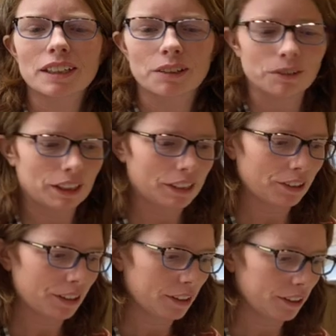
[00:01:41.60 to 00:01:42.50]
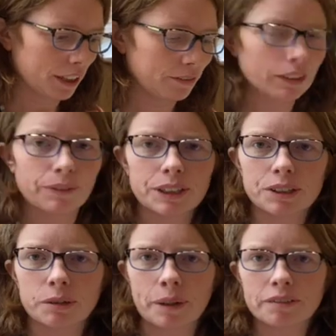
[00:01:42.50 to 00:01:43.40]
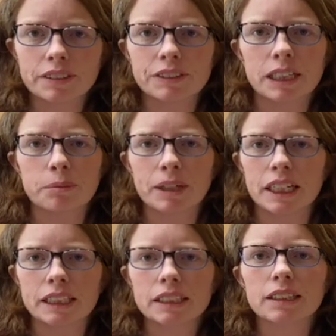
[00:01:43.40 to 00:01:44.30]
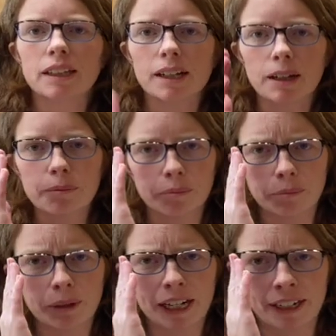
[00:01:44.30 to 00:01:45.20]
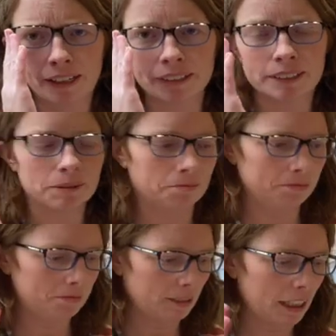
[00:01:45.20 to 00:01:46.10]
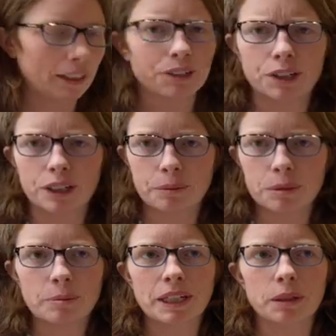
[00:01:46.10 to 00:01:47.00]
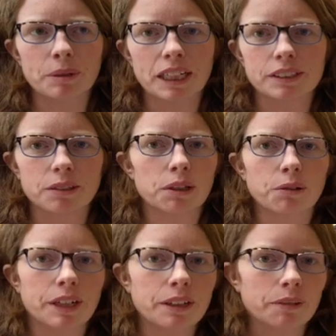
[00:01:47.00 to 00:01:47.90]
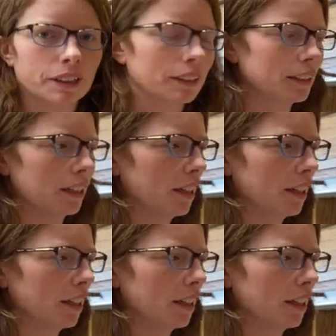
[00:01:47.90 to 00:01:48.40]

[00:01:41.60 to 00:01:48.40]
they don't necessarily tell a time frame. That took about 15 minutes. And I had to turn it up to medium heat. So low heat isn't